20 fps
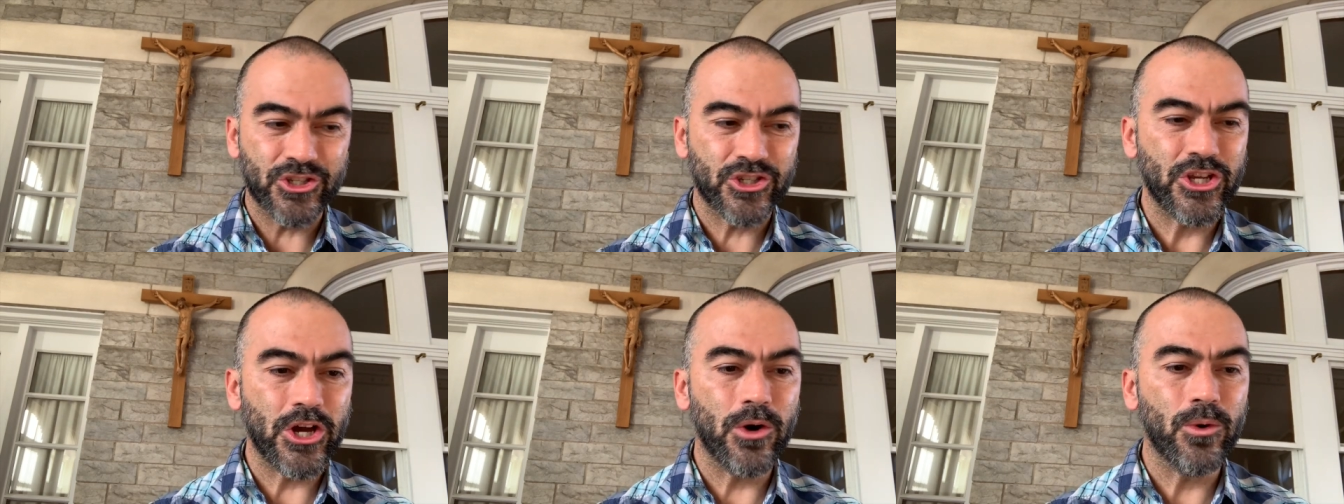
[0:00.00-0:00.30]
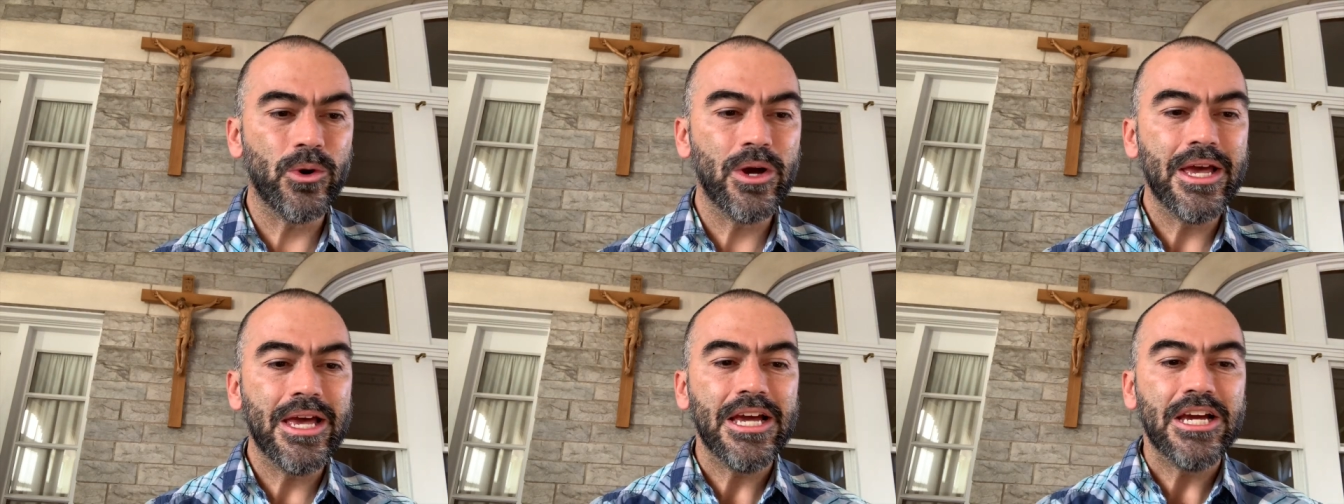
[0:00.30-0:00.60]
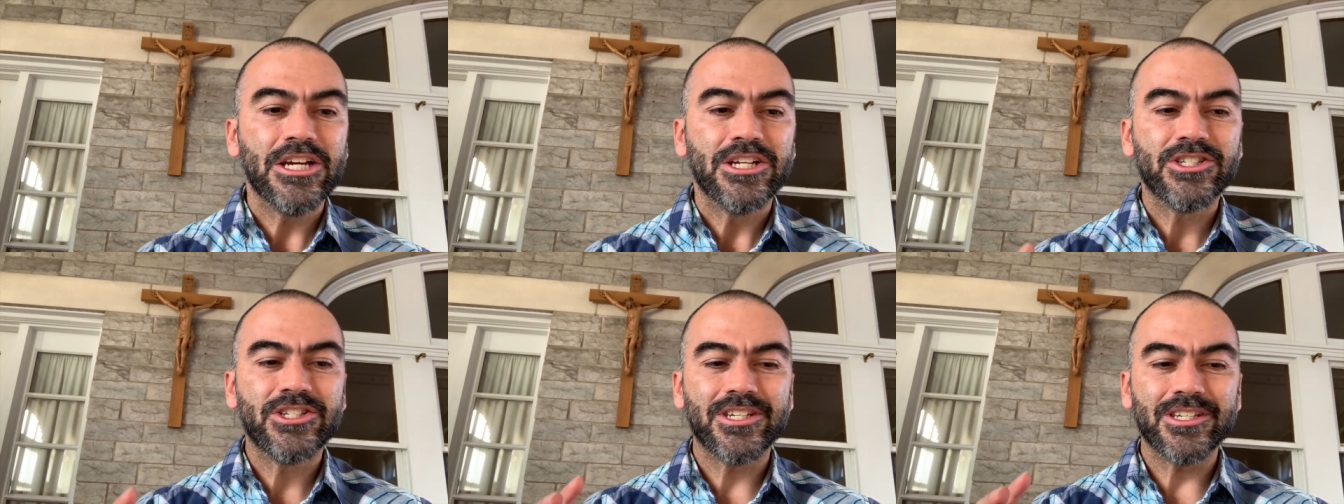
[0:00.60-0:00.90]
So
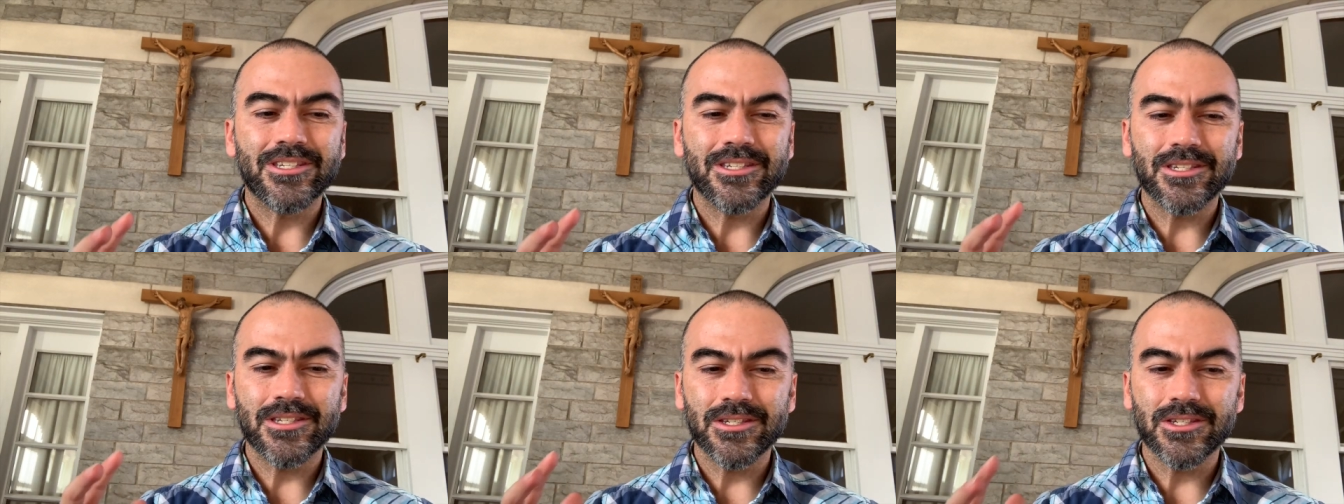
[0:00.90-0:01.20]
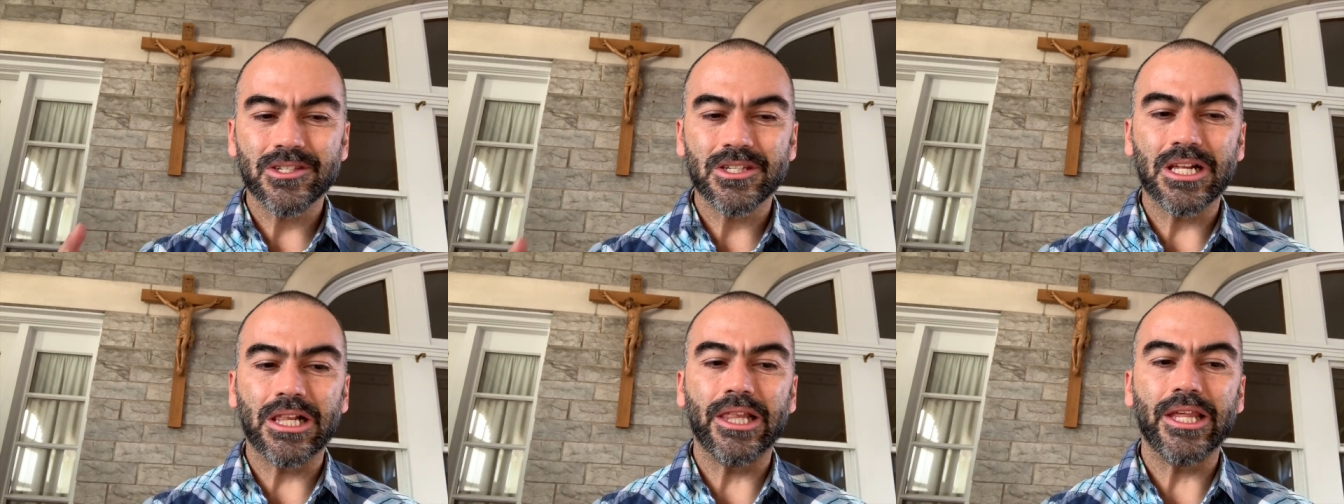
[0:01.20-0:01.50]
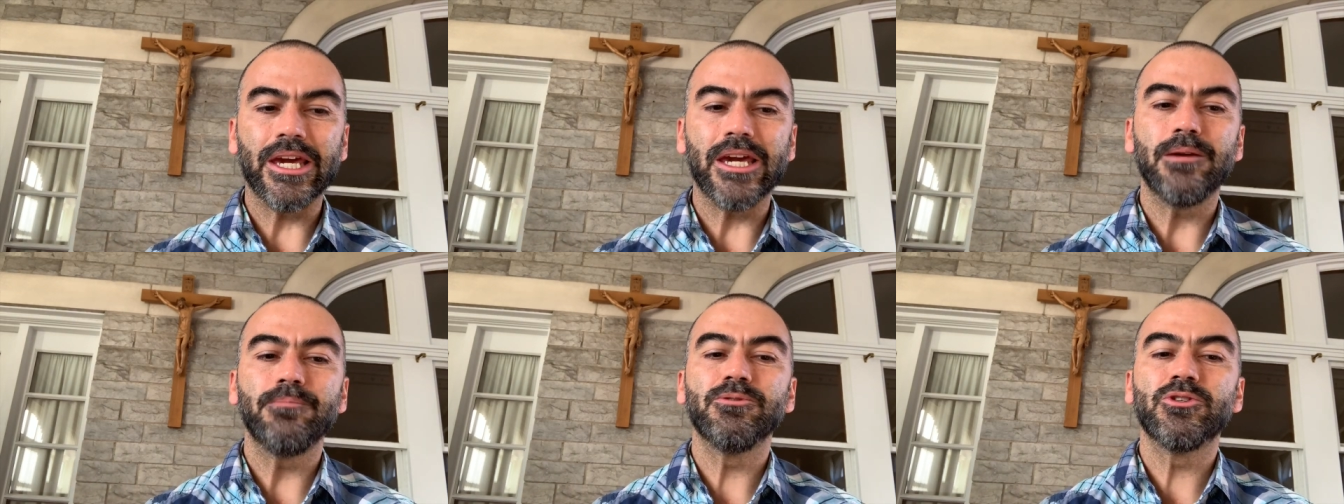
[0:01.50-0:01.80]
Jesus'
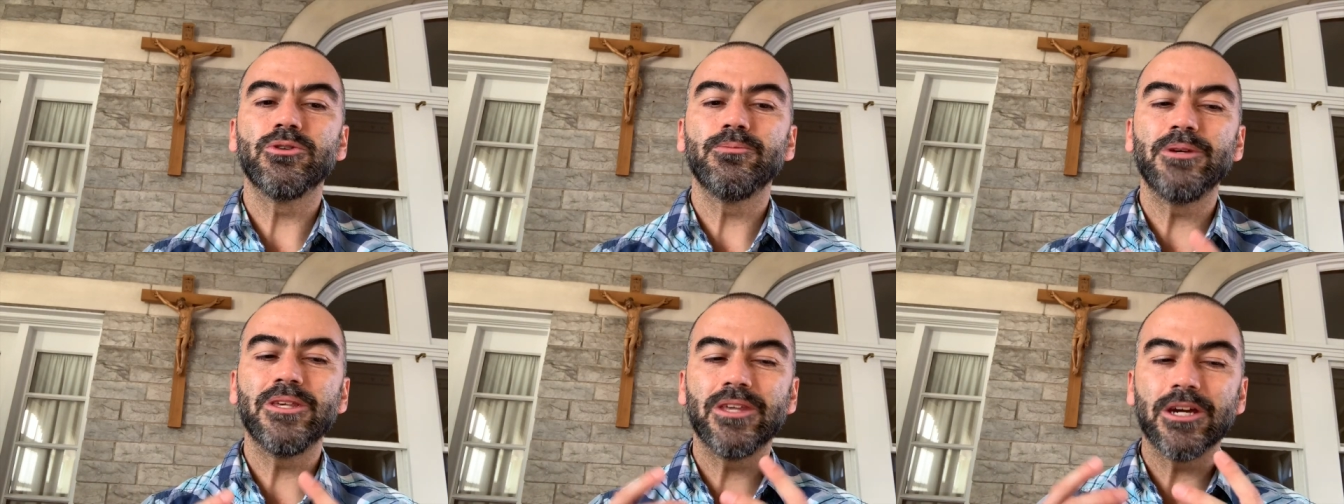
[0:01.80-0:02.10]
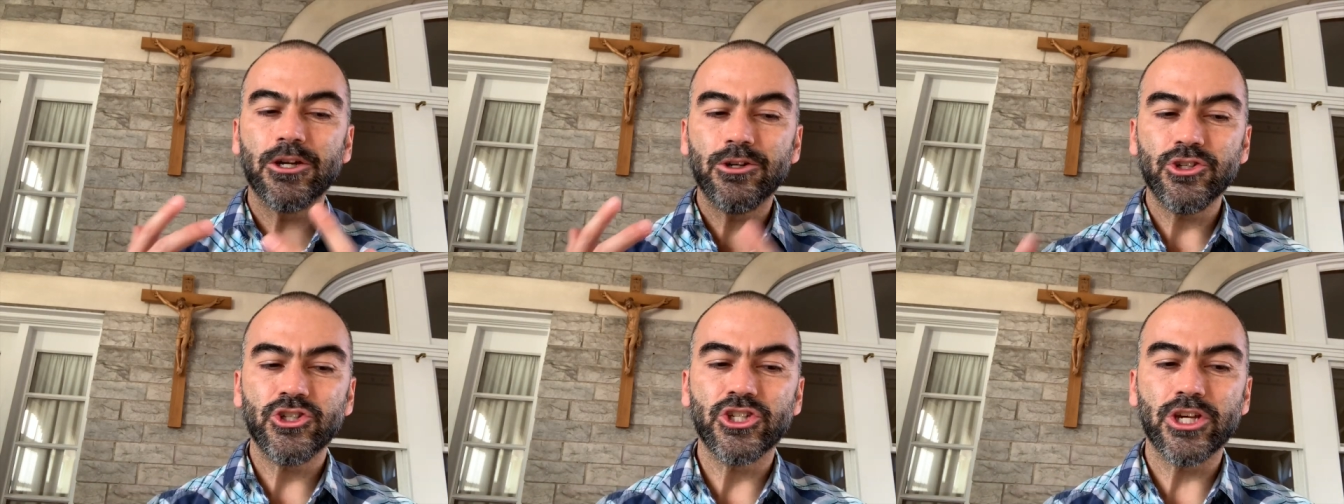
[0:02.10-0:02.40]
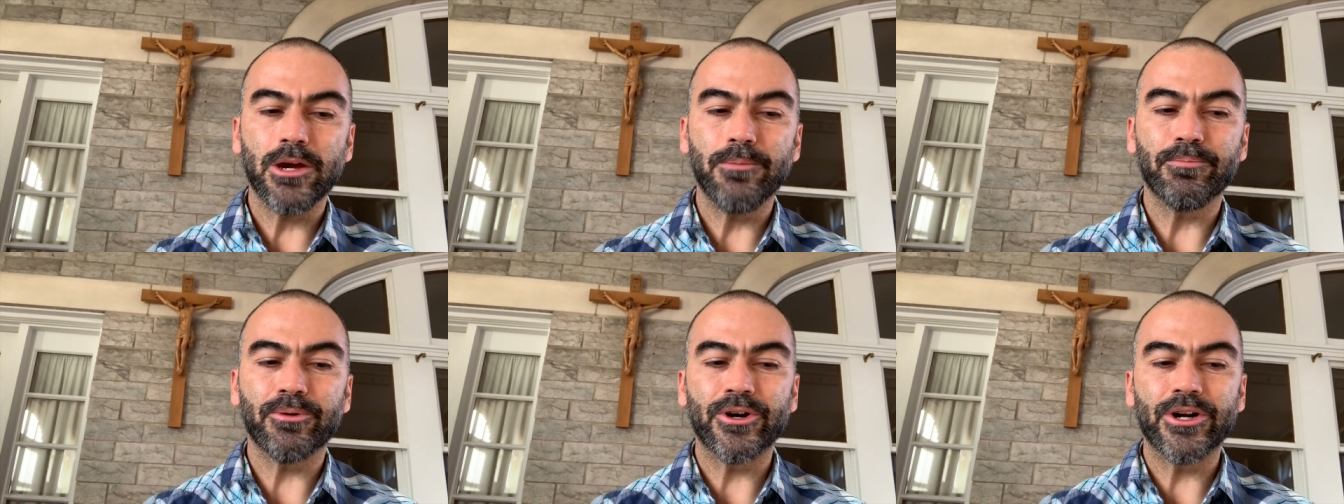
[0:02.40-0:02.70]
claim to be the good
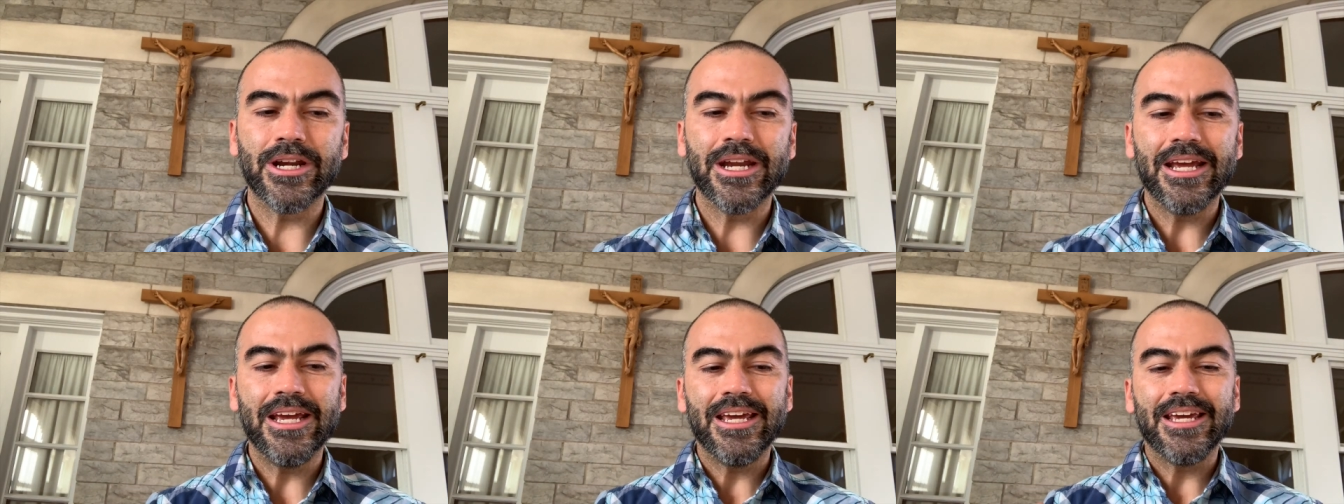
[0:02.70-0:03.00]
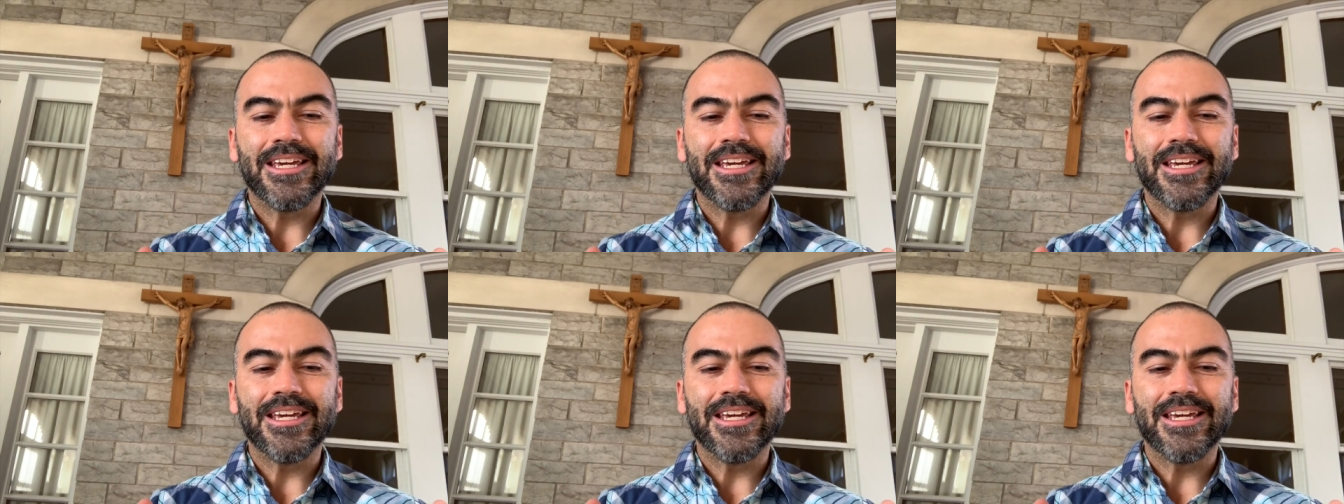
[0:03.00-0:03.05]
shepherd